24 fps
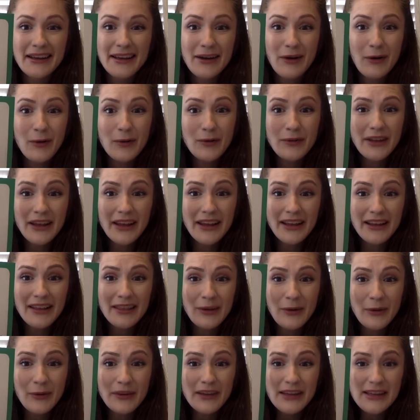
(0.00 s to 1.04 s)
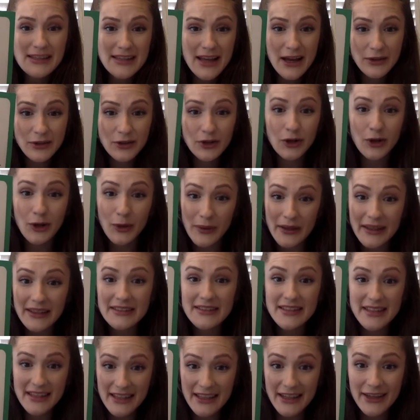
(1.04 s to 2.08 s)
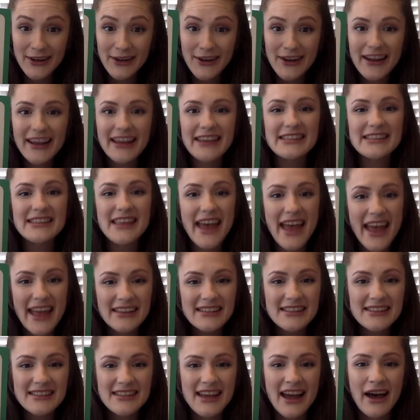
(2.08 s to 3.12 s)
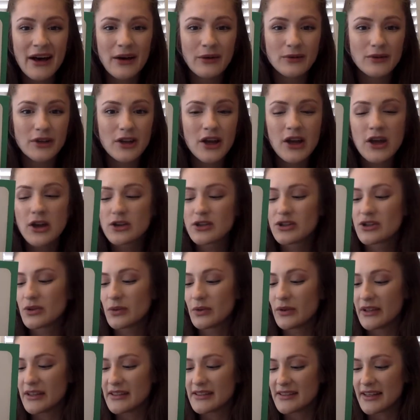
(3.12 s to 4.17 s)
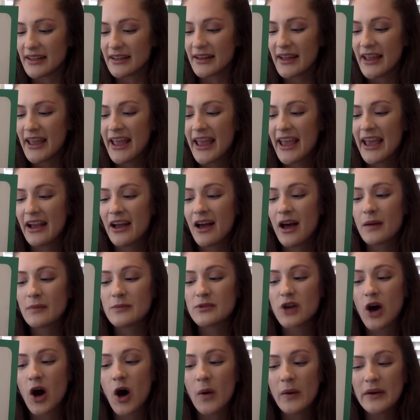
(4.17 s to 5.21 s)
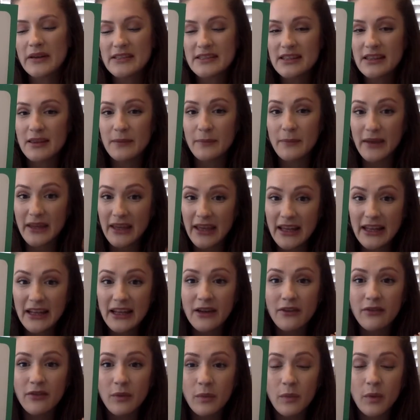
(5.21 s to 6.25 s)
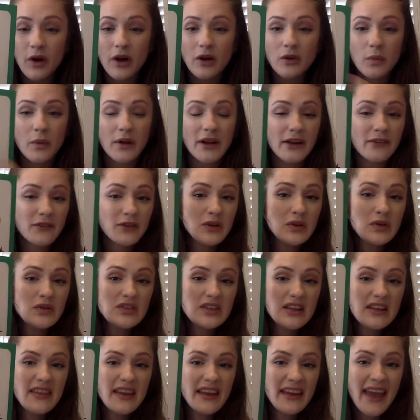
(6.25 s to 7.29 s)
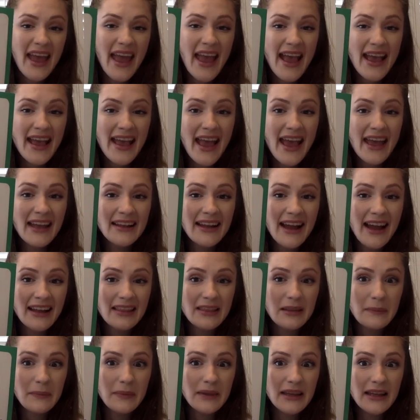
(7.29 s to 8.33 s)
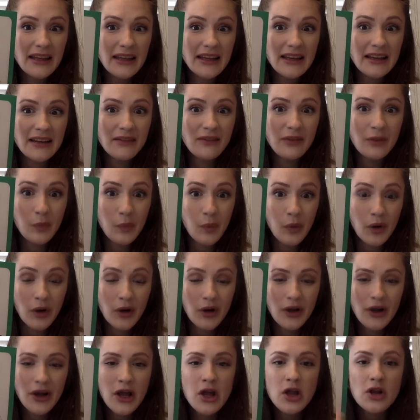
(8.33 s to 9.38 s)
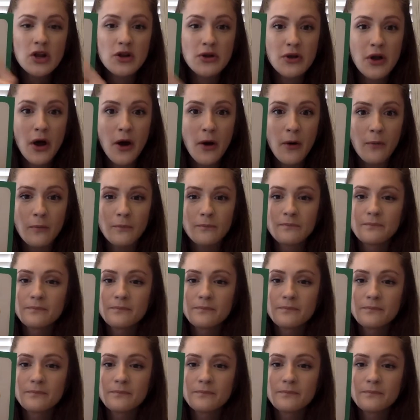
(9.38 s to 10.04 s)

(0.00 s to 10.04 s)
the only sound you're going to hear is the N sound. So listen, it comes always at the beginning of the word. Whenever you see the KN at the beginning of the word, know,